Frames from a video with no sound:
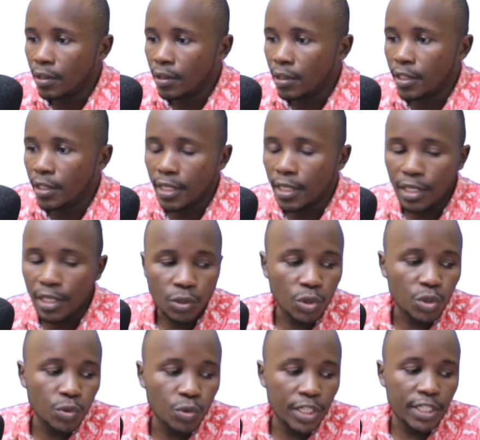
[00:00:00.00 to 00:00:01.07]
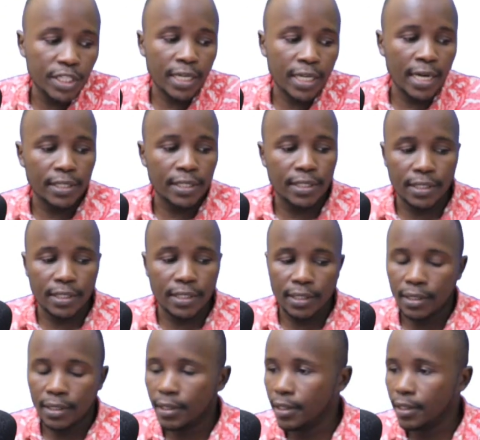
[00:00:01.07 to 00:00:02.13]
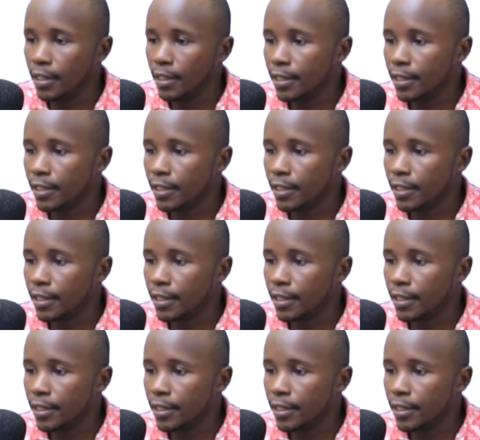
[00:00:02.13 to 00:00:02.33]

Is a resource which is scarce in